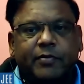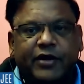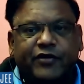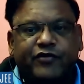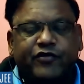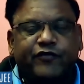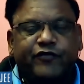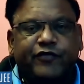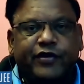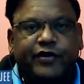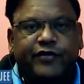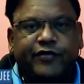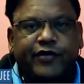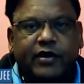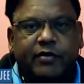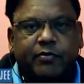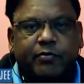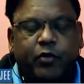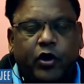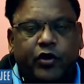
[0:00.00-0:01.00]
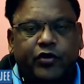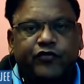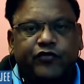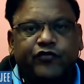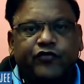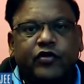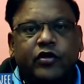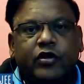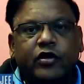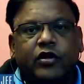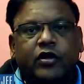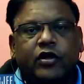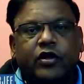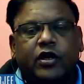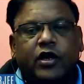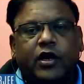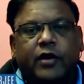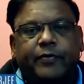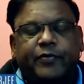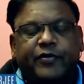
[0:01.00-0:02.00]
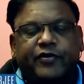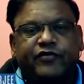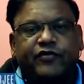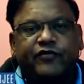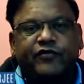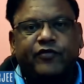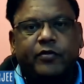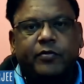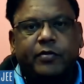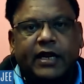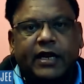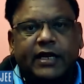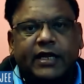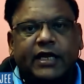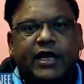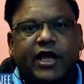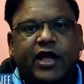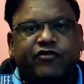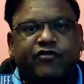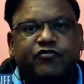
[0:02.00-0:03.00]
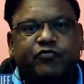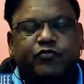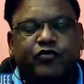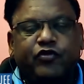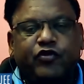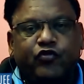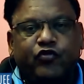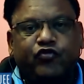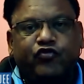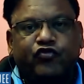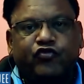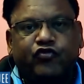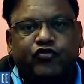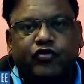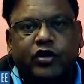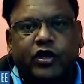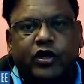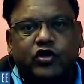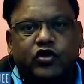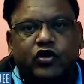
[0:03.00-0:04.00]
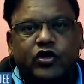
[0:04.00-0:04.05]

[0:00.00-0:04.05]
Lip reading: a matter of very great importance. A person from Delhi has produced